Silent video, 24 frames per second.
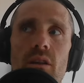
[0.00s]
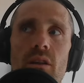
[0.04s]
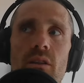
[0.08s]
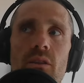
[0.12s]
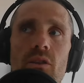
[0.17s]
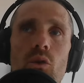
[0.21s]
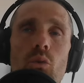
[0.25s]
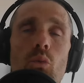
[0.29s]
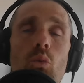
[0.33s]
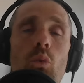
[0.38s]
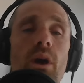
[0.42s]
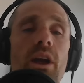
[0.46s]

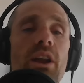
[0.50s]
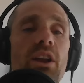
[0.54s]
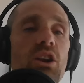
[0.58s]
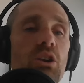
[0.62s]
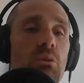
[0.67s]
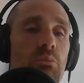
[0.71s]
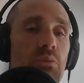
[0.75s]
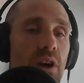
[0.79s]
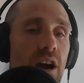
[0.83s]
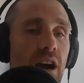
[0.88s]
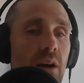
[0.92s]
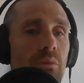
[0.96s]
the
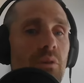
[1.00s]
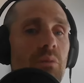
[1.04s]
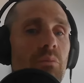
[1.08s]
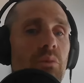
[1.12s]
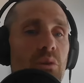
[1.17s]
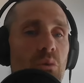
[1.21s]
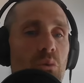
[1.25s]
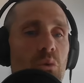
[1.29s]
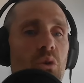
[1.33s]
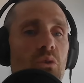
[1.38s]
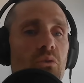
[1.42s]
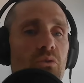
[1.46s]
winner
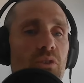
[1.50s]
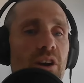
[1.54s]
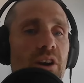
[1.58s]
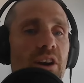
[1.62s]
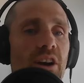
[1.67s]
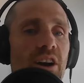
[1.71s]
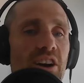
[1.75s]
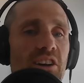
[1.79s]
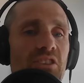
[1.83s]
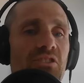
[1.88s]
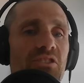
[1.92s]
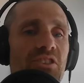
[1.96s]
probably won't run
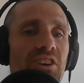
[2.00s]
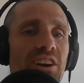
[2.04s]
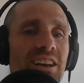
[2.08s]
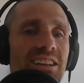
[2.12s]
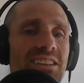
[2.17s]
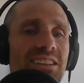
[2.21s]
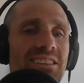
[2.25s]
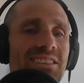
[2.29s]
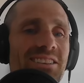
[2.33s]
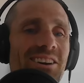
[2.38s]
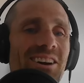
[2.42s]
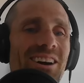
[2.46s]

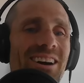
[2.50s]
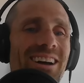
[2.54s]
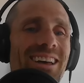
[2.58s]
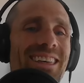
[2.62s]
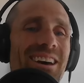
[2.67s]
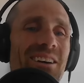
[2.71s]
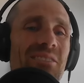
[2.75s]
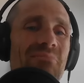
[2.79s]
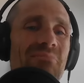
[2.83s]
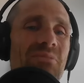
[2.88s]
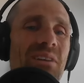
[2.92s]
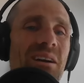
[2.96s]
100 so
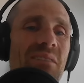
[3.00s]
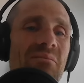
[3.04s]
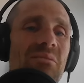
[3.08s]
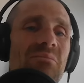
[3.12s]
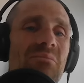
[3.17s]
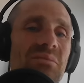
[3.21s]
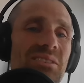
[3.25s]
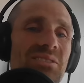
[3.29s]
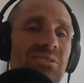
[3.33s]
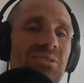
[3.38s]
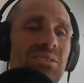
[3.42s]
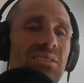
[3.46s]
they'll
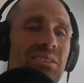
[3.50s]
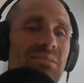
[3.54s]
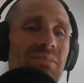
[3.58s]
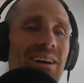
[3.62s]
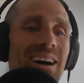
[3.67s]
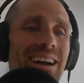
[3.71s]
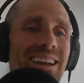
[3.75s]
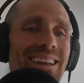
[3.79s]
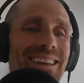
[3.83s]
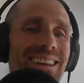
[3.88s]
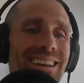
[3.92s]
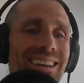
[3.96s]
probably do some
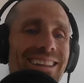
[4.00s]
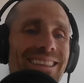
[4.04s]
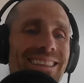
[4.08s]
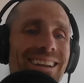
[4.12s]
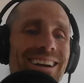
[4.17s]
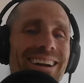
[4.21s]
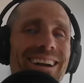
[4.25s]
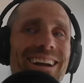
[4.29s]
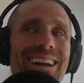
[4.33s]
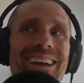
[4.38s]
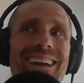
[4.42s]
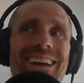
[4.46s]
hiking in
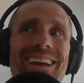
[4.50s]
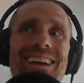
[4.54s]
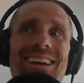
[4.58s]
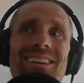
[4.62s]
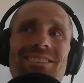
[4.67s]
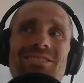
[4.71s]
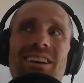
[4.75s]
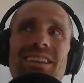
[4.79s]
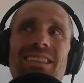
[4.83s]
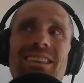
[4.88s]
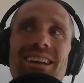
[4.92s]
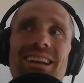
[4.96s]
there
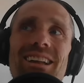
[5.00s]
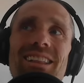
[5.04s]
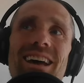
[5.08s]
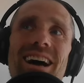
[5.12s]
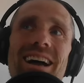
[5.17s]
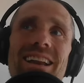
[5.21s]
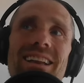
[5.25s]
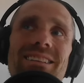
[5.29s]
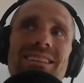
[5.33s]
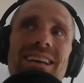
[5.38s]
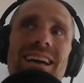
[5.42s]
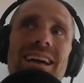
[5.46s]
so i think a
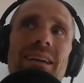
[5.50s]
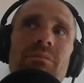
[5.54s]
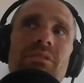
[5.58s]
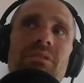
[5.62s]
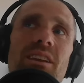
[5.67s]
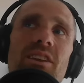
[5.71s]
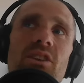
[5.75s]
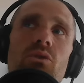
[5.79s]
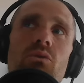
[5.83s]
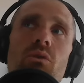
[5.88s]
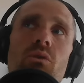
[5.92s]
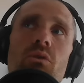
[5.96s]
lot of times
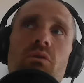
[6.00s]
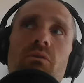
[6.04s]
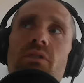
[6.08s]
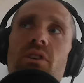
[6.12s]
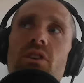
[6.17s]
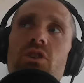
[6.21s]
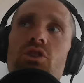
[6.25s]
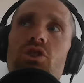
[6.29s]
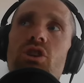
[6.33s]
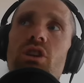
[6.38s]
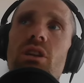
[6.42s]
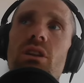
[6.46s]
like you
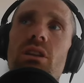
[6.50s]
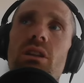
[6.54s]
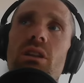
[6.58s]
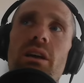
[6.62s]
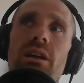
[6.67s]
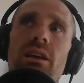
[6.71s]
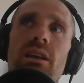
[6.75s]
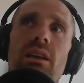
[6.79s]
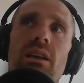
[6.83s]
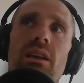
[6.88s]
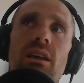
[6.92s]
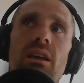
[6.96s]
envision
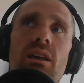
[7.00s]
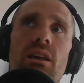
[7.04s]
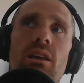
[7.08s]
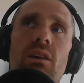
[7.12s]
like